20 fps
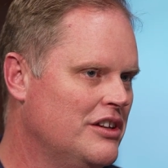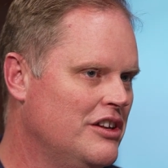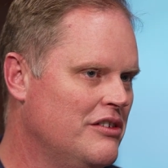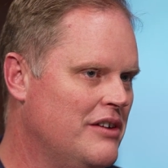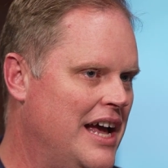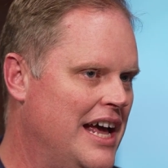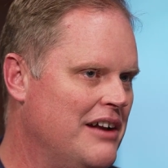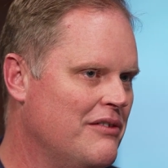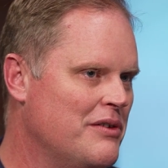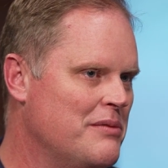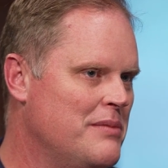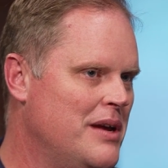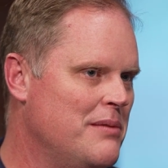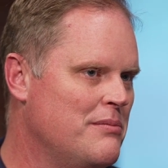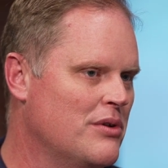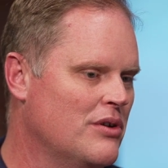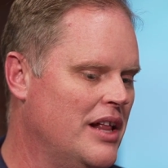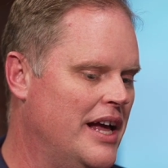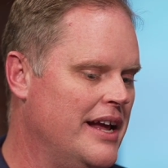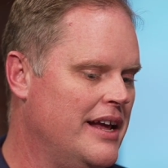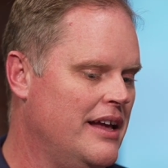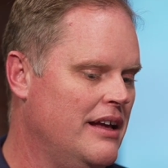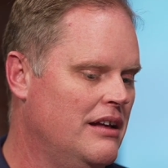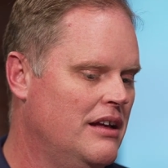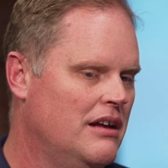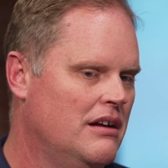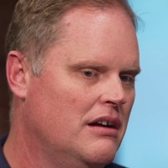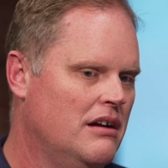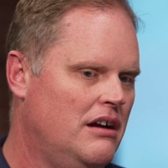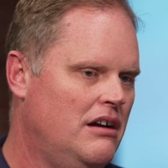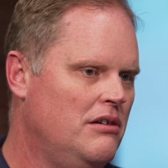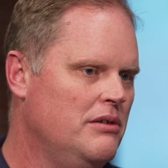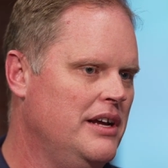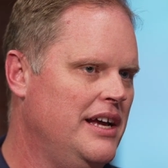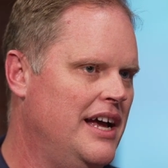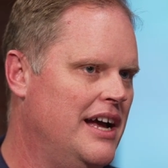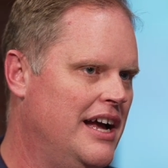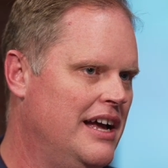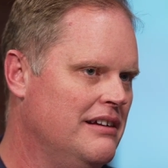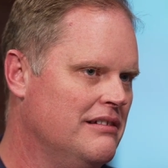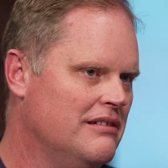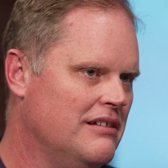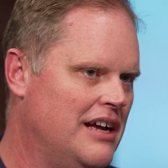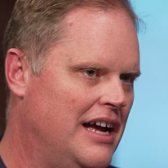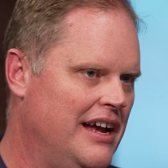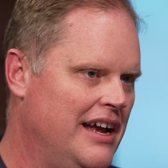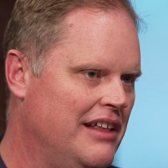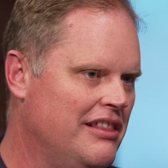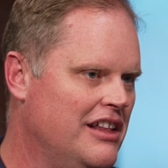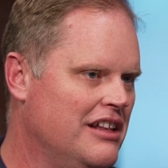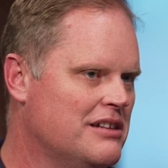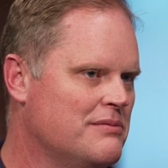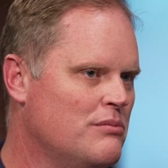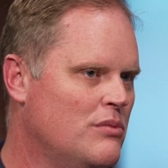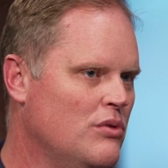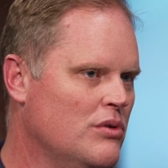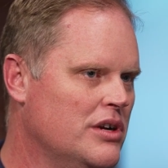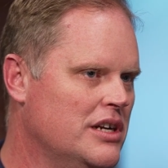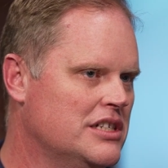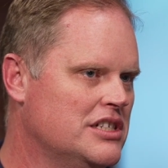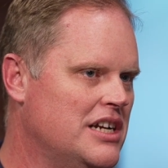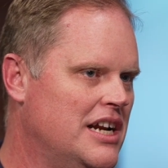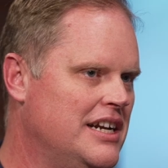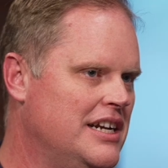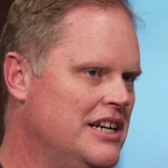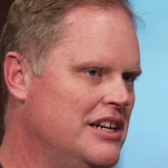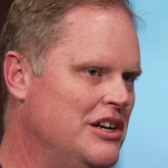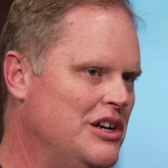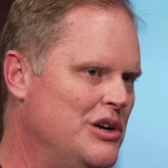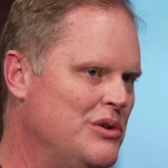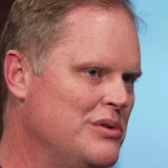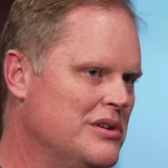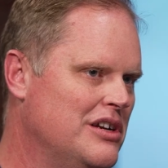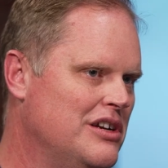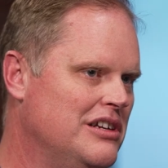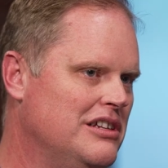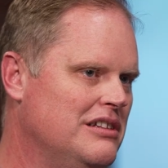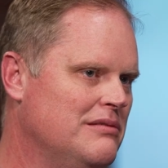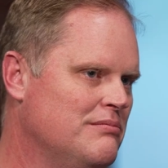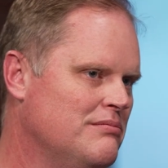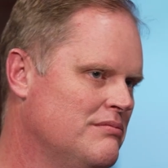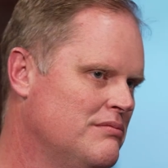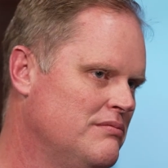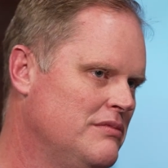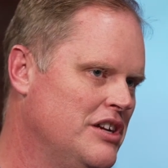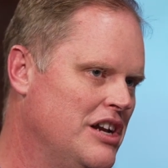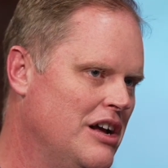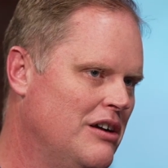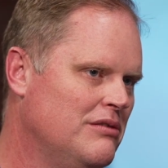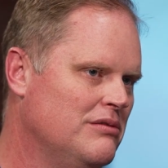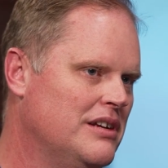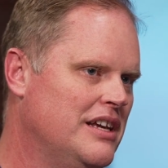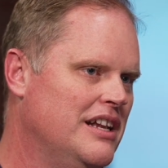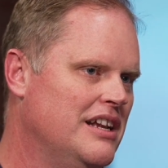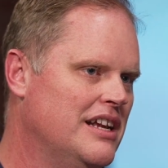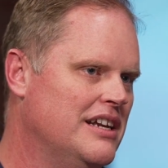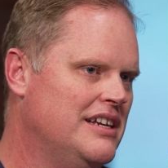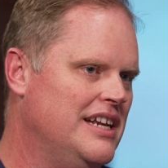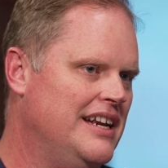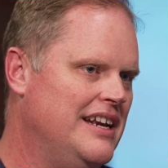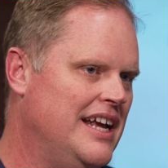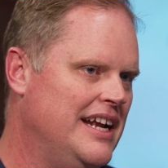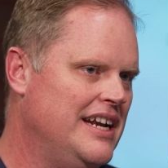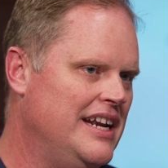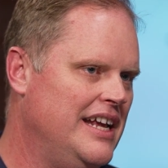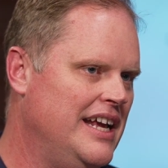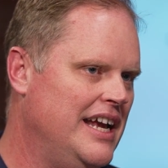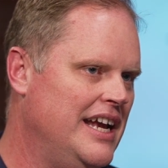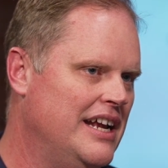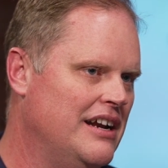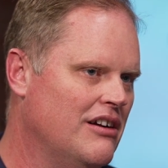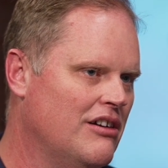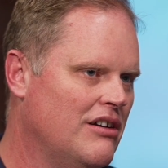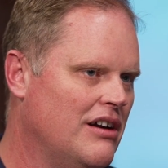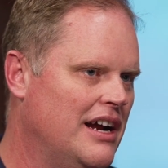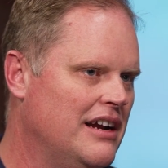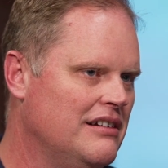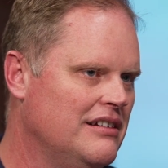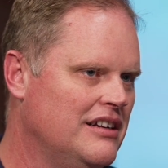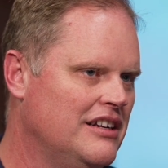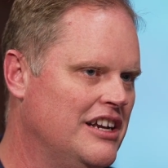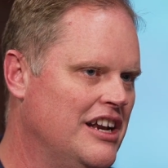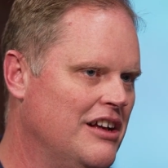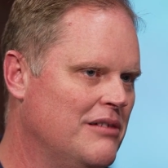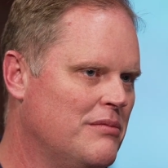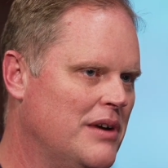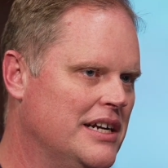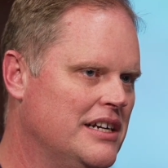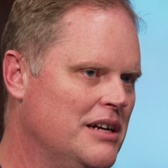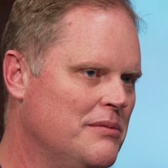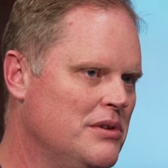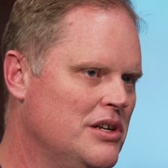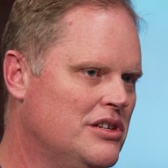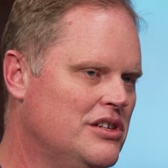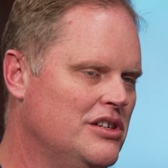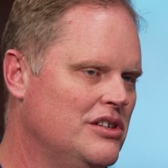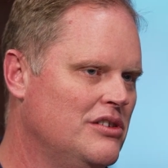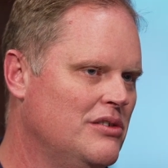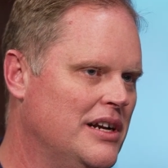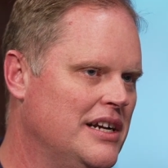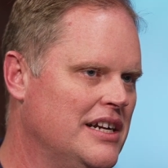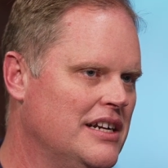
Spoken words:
You got to remember, like, oh yeah, I had this mortgage and I need to go and get a 1098 or my W-2.